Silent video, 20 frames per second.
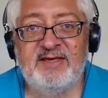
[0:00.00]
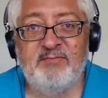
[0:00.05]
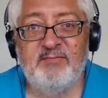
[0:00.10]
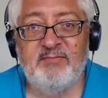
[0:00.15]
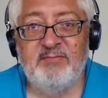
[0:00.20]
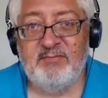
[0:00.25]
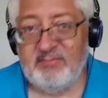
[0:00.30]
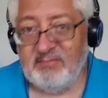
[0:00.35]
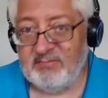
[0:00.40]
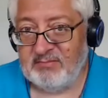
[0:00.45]

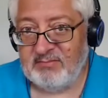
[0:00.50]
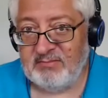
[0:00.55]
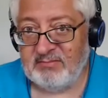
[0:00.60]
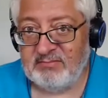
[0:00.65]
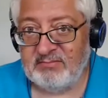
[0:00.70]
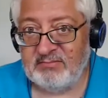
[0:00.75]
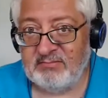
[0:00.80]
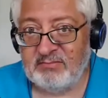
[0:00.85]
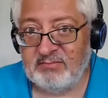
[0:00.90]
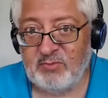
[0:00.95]

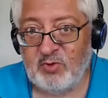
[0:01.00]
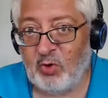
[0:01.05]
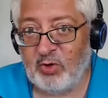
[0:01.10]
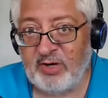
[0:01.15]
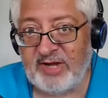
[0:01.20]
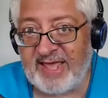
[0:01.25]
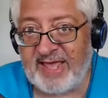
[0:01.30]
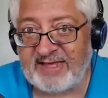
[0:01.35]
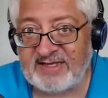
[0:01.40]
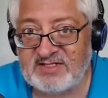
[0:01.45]
mm,
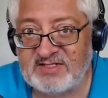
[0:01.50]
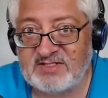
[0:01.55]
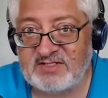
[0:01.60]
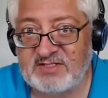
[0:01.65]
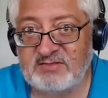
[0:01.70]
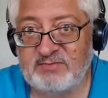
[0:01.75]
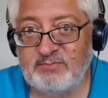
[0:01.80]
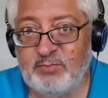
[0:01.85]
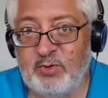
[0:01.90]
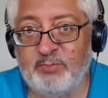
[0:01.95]

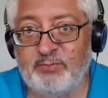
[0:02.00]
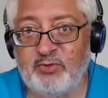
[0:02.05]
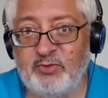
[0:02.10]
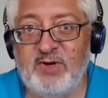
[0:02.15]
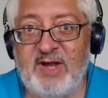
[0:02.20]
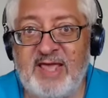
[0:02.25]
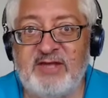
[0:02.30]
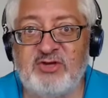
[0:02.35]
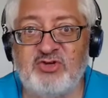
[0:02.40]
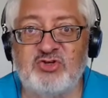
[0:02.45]
connect
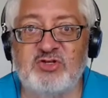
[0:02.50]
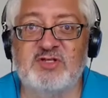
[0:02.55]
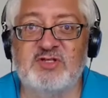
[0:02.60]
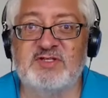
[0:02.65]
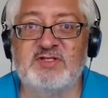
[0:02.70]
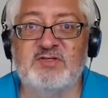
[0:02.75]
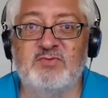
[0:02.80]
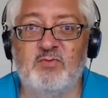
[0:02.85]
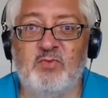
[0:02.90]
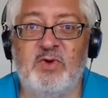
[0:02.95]

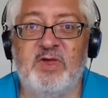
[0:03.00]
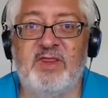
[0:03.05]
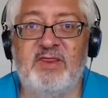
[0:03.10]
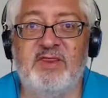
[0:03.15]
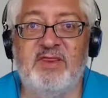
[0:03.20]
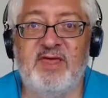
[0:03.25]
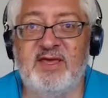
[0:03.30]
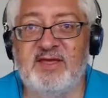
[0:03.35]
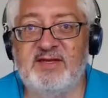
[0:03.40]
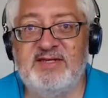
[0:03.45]
populations
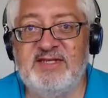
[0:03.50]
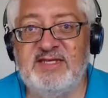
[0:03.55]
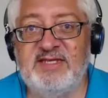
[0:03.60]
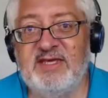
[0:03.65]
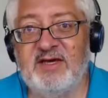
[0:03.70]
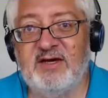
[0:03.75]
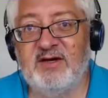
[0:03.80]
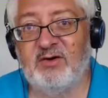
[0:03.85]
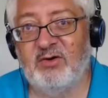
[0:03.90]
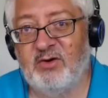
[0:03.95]
with the
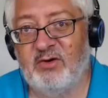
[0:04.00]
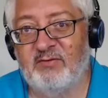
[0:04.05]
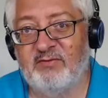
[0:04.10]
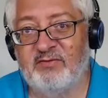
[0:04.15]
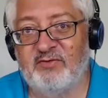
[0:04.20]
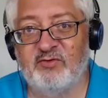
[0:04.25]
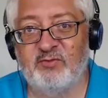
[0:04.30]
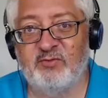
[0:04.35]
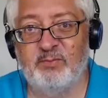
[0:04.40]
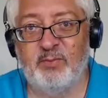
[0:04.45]
idea
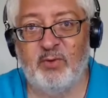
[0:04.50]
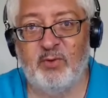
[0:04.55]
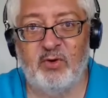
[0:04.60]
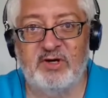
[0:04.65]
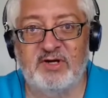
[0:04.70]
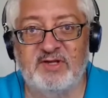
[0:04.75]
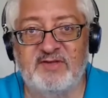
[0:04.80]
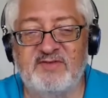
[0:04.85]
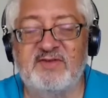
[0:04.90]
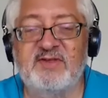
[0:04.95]
of
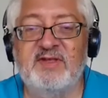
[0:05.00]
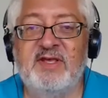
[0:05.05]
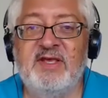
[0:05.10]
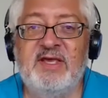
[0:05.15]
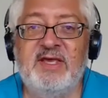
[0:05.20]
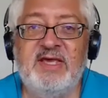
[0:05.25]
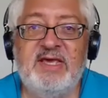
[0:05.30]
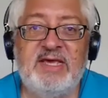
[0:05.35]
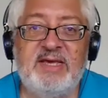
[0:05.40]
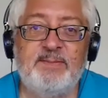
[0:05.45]
sports.
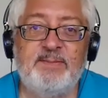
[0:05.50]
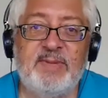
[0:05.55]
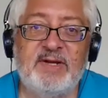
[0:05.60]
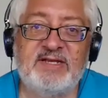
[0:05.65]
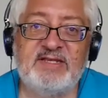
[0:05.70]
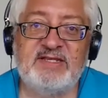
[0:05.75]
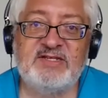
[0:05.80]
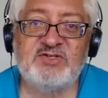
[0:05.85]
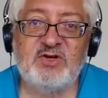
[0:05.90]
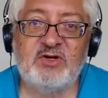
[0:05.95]

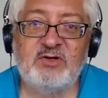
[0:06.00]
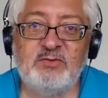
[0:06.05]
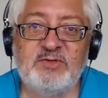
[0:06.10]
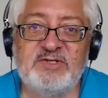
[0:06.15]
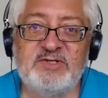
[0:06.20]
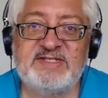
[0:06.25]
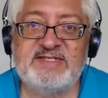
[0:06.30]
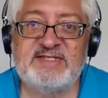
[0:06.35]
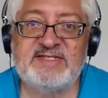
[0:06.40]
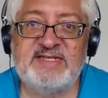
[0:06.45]
But this
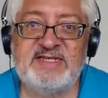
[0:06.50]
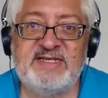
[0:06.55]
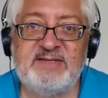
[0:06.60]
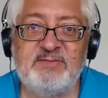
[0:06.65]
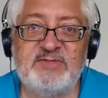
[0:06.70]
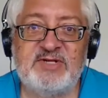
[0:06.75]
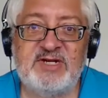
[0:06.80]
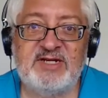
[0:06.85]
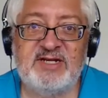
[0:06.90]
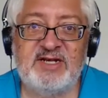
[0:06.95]
always
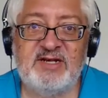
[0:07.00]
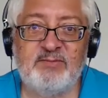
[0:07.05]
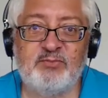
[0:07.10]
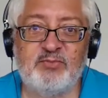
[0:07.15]
seemed a little